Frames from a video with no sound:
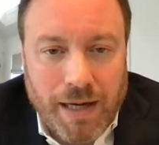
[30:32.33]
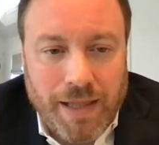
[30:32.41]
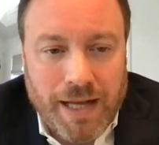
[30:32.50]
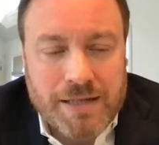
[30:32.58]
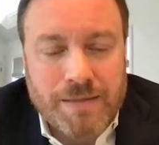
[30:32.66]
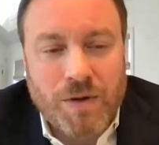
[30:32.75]

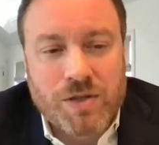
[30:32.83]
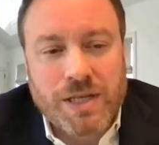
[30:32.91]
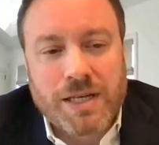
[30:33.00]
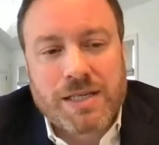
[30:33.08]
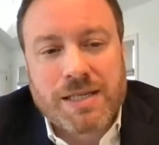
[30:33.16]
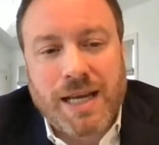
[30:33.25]
And that's the
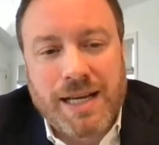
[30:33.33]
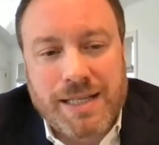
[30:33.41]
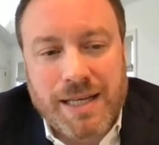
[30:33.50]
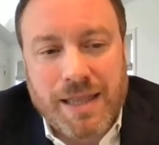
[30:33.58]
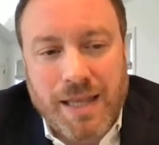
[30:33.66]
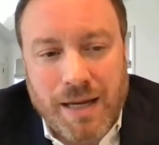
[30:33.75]
most
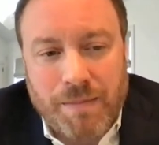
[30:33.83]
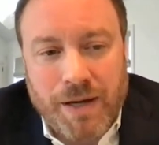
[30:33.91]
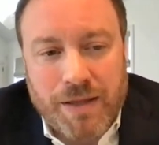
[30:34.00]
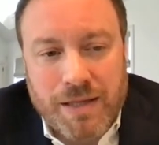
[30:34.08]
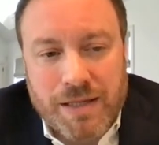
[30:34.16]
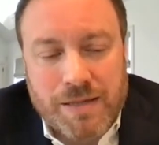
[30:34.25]
exciting thing
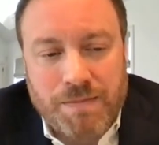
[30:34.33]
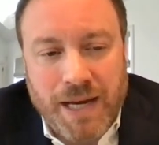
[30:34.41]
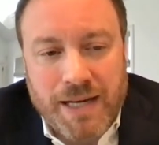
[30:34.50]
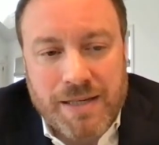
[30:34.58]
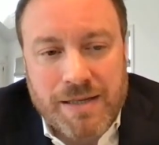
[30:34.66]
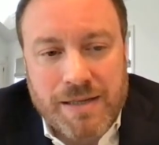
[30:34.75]
about this
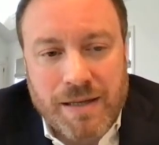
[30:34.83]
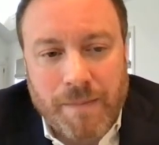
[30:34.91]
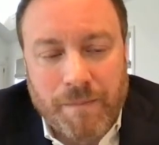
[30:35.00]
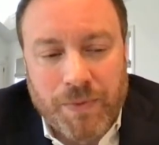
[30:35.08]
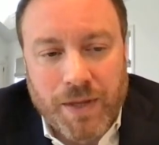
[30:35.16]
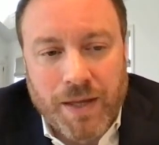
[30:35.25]
space, is that